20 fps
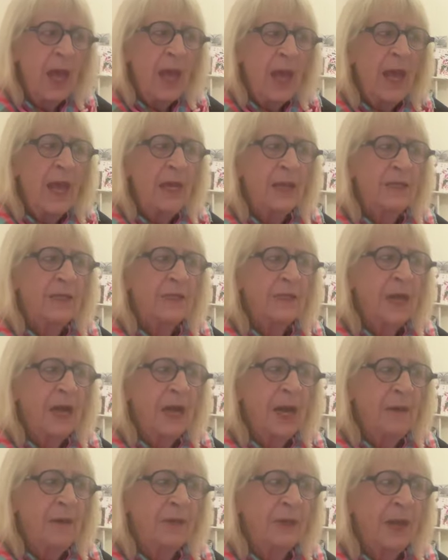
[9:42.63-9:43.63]
And,
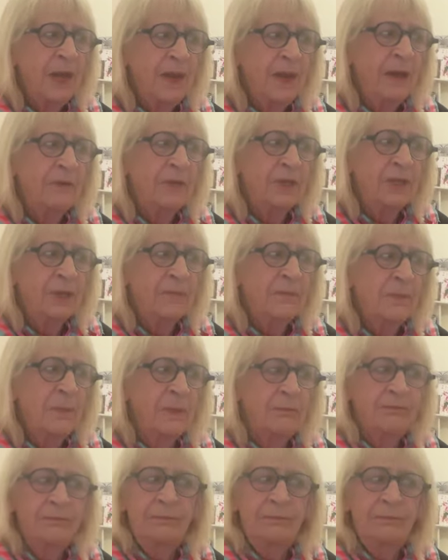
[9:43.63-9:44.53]
that was an